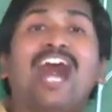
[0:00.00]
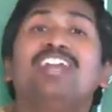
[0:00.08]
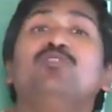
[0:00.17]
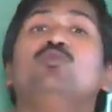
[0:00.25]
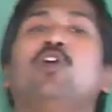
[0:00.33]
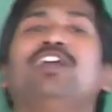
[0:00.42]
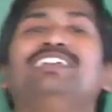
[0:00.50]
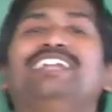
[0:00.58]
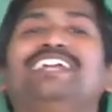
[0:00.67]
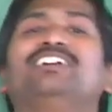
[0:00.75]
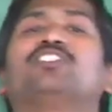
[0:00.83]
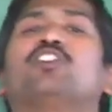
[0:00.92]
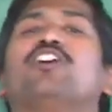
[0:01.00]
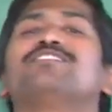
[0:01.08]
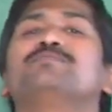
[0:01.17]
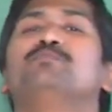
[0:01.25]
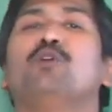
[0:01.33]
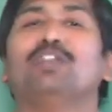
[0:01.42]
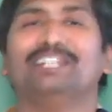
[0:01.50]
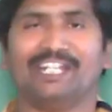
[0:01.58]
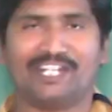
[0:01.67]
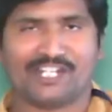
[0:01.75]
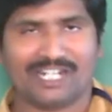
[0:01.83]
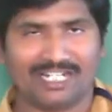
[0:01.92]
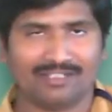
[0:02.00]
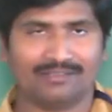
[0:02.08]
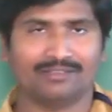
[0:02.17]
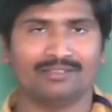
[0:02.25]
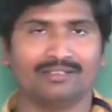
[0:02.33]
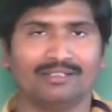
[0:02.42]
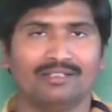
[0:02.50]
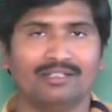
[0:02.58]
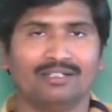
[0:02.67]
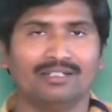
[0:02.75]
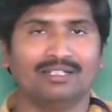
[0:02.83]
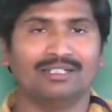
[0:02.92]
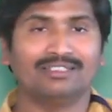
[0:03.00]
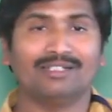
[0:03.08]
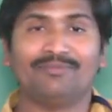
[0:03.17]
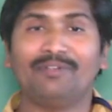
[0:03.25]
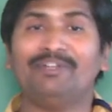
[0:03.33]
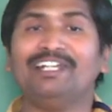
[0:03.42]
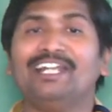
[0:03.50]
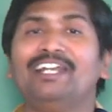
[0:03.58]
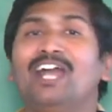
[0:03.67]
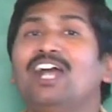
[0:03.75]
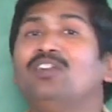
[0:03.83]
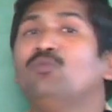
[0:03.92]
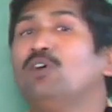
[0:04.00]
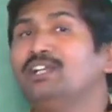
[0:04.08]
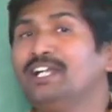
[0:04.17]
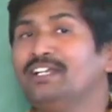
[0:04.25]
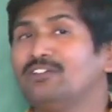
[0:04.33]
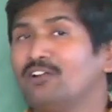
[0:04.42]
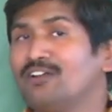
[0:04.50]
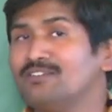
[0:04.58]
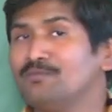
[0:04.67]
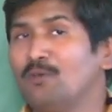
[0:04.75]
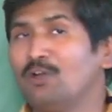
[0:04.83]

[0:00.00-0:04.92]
unwanted cross pollination. The prevented unwanted cross